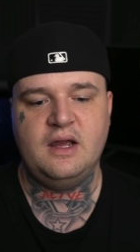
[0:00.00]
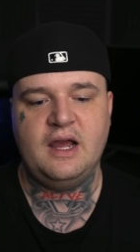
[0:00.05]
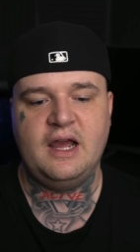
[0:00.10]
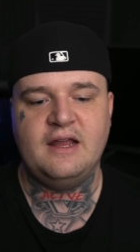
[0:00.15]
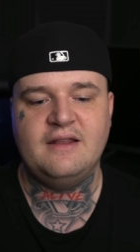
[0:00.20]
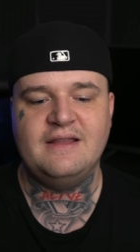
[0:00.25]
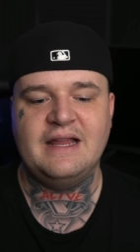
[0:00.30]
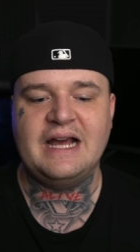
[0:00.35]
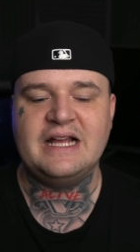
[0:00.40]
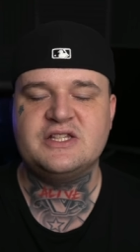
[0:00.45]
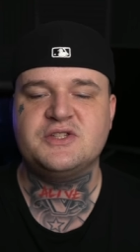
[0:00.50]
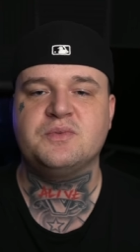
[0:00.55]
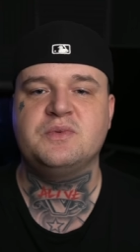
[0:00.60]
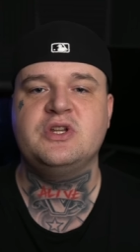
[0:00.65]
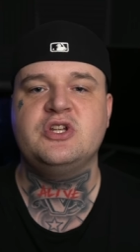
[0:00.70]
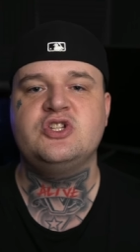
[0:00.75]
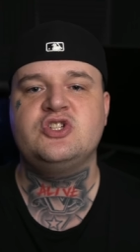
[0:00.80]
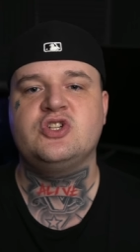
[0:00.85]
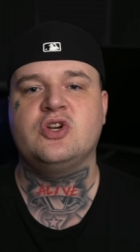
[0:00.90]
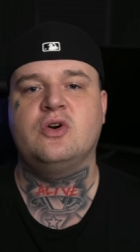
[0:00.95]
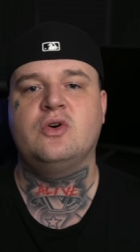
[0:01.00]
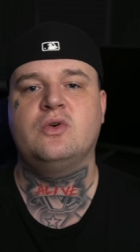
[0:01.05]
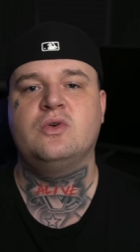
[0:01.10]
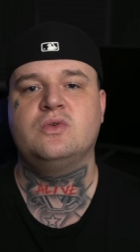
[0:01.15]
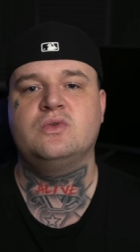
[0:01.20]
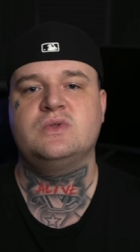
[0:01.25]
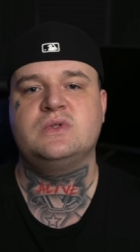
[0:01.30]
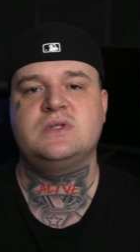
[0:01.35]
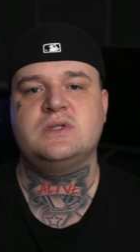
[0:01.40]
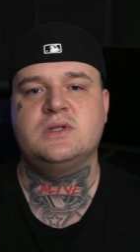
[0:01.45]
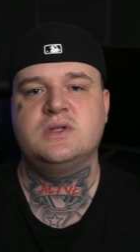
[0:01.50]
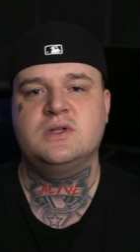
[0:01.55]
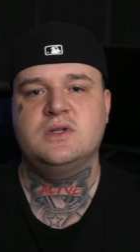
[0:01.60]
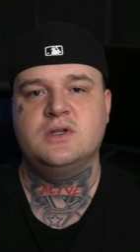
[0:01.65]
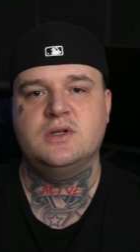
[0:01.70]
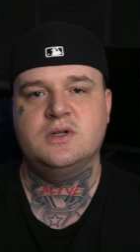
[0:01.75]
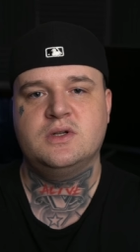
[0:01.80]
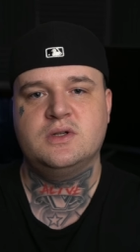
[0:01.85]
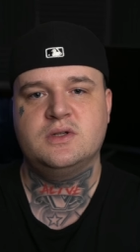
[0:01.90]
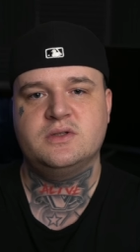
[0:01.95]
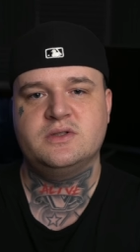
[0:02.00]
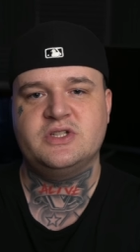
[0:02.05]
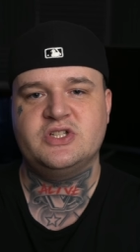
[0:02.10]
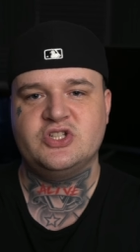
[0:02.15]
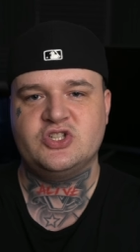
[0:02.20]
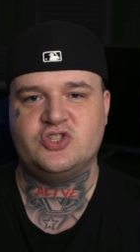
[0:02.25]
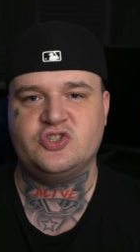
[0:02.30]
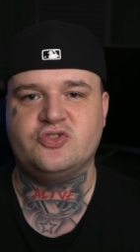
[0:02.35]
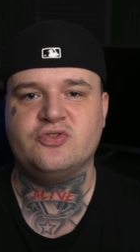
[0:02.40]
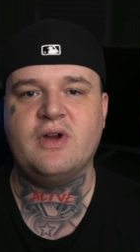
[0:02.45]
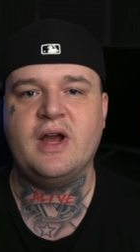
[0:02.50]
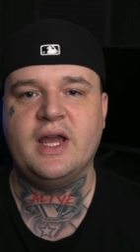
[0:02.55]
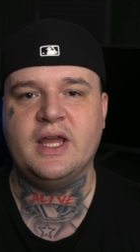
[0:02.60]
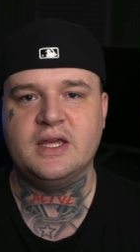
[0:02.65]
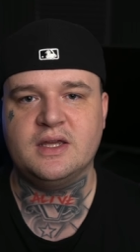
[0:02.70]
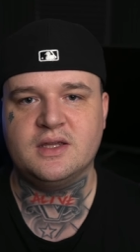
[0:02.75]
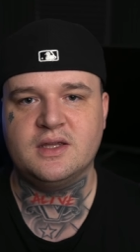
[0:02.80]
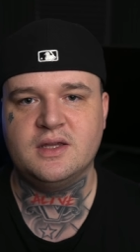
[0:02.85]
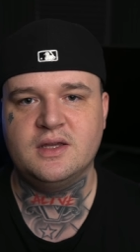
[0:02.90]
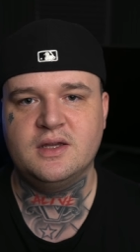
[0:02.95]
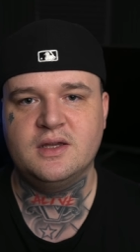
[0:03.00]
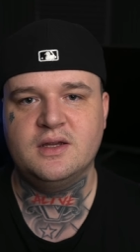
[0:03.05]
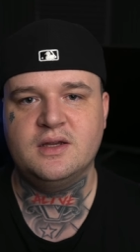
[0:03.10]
and that's when he chose to strike.